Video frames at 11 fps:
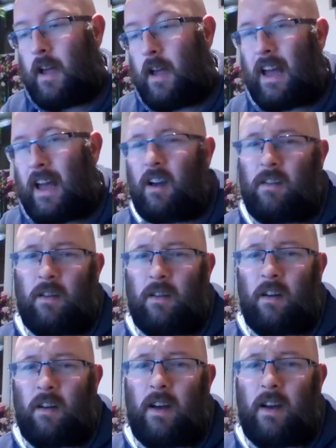And I don't
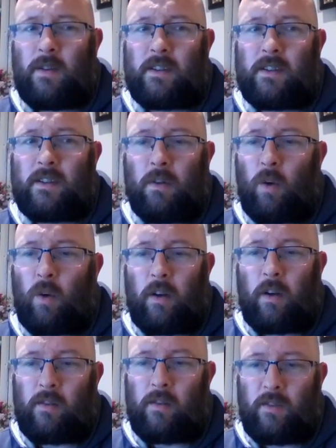know how it's going to work when I
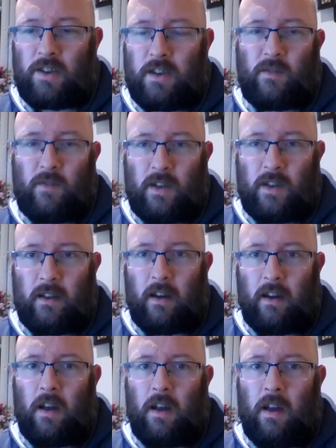finish this
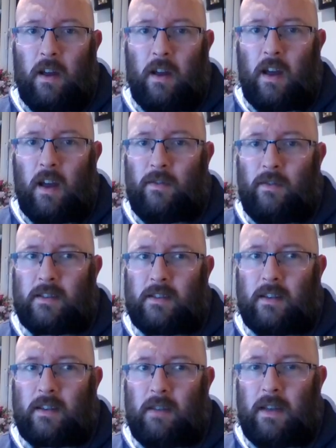video, if it's going
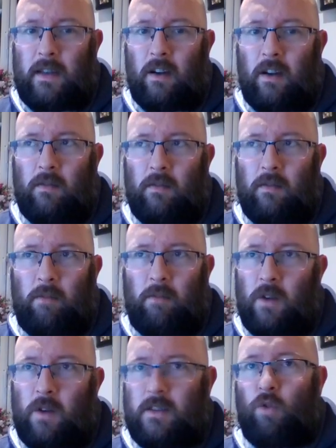to be
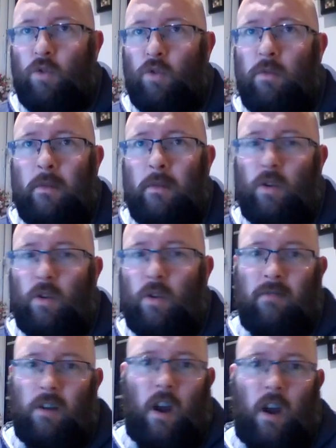posted on the group and people can
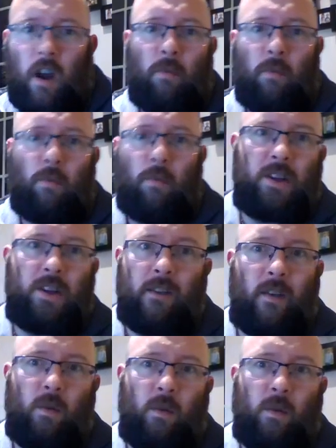go back and watch it if they
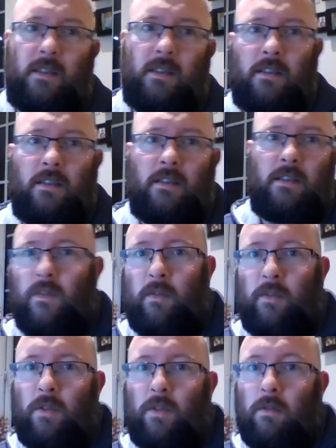wanted to, if they missed it
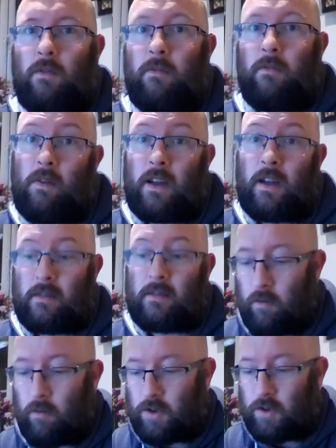before. Maybe you'll get to go
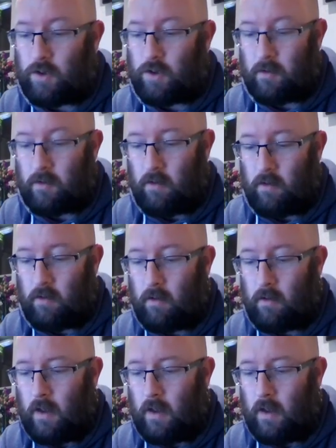back and watch them, I don't know.